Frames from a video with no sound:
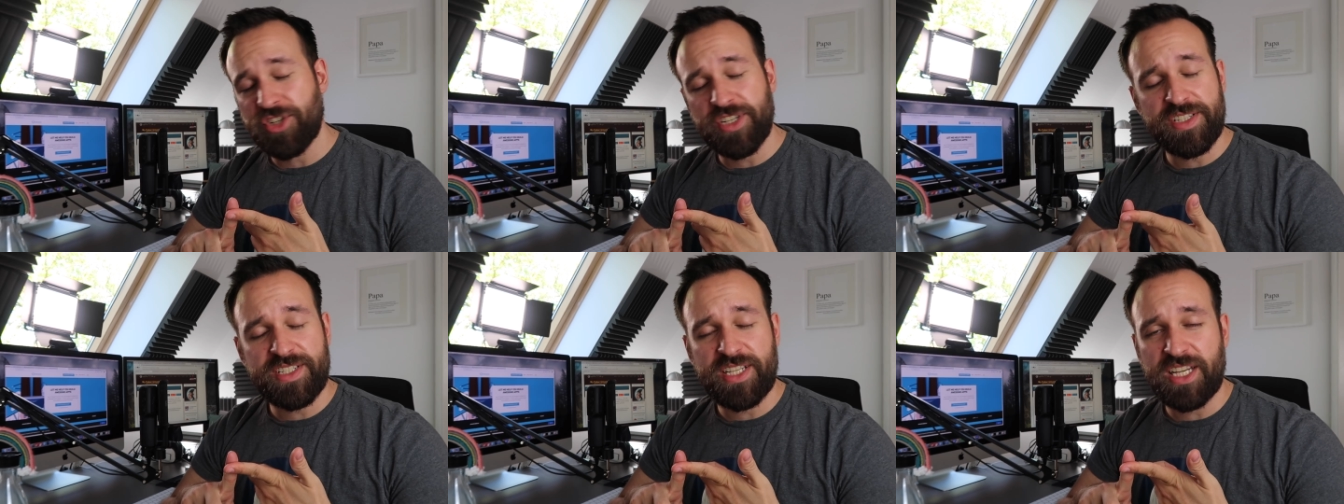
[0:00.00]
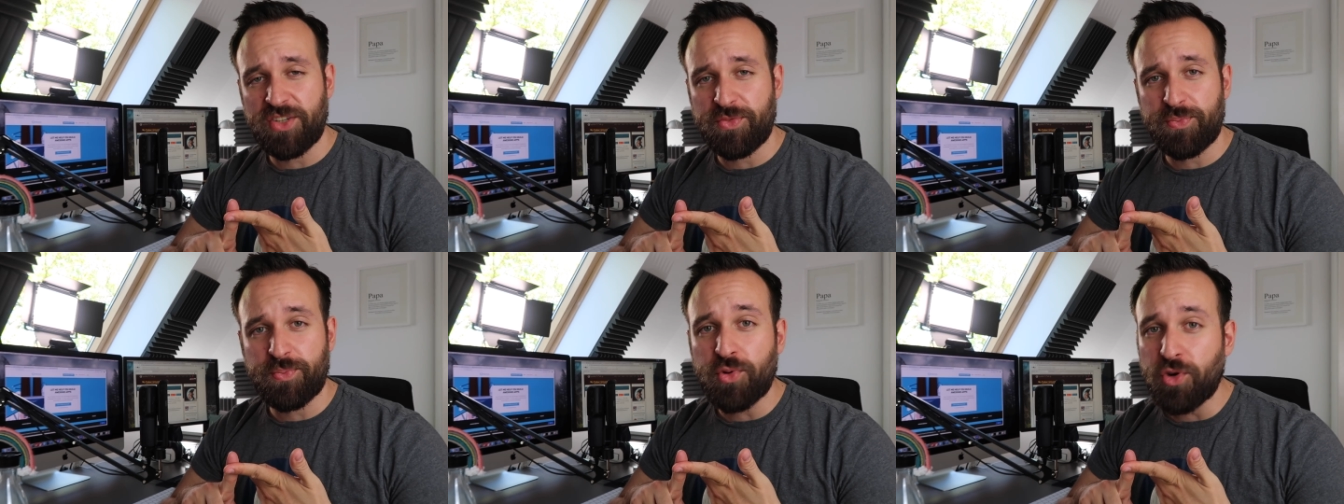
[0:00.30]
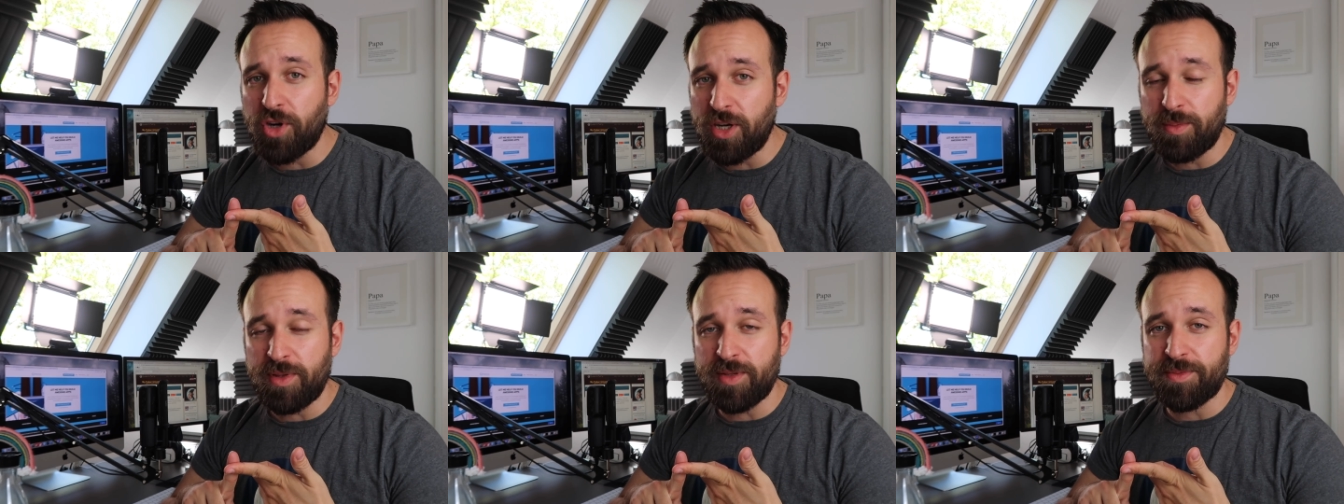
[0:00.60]
just have
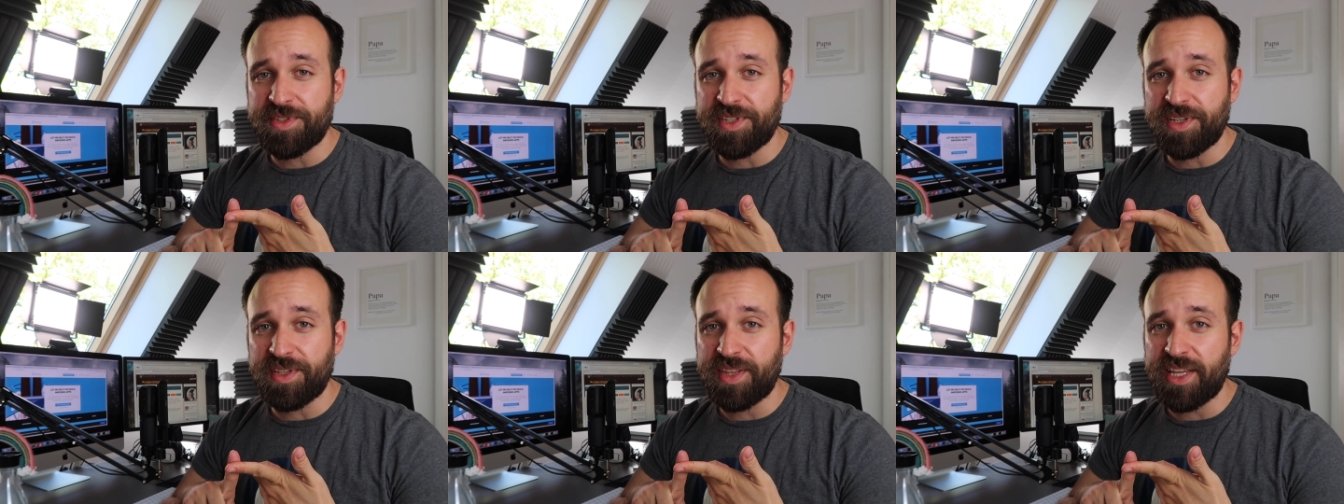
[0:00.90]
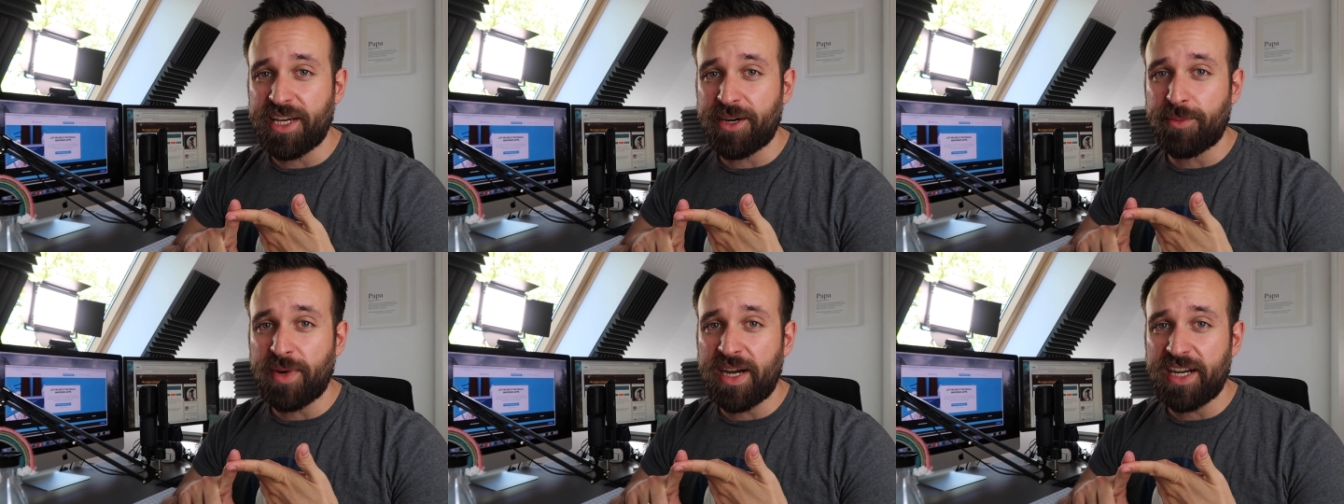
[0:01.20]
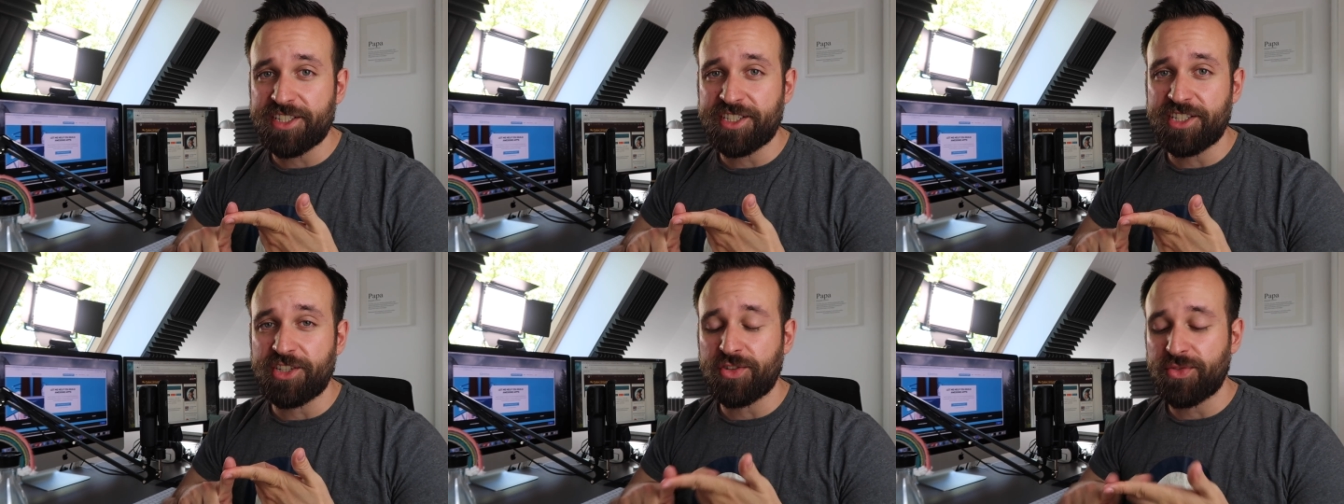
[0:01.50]
problems in their
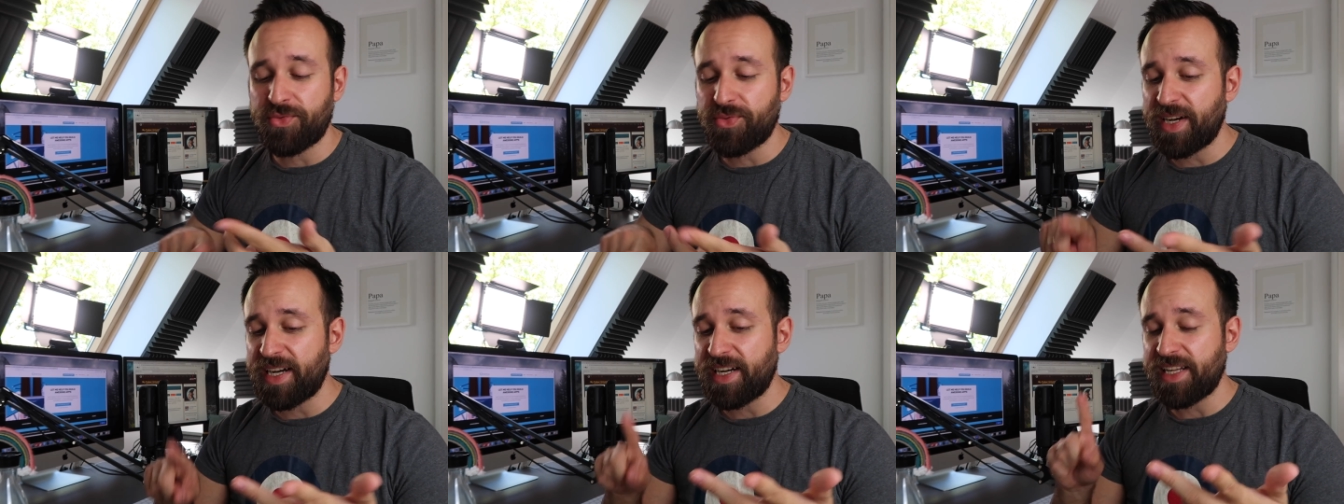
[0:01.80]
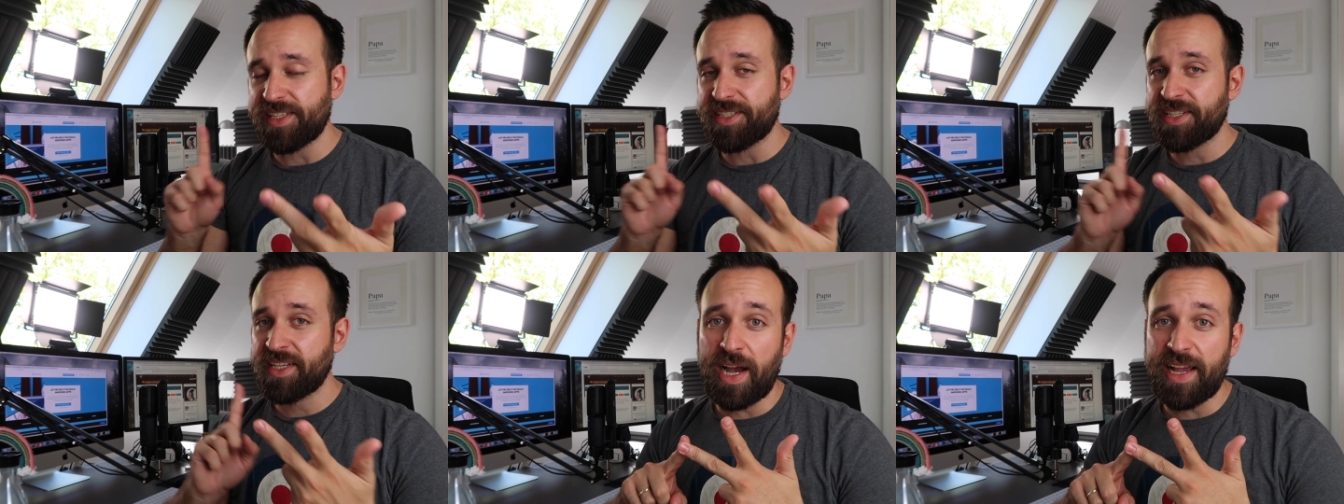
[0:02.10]
markdown files.